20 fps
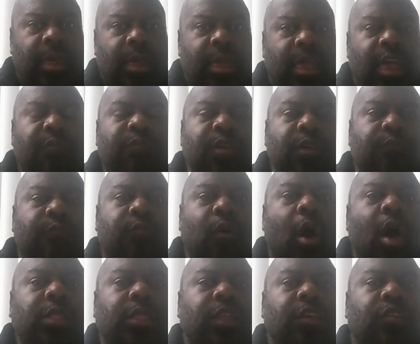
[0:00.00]
If he
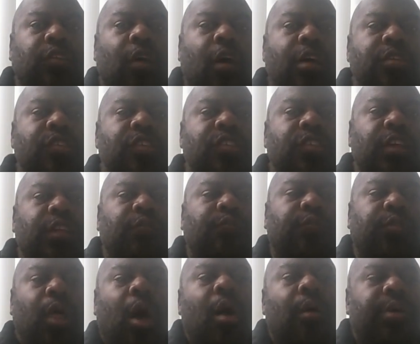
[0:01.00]
fought the charges in
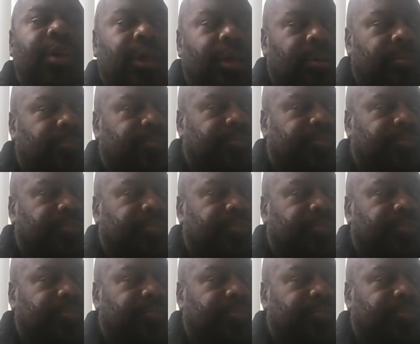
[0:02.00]
Florida,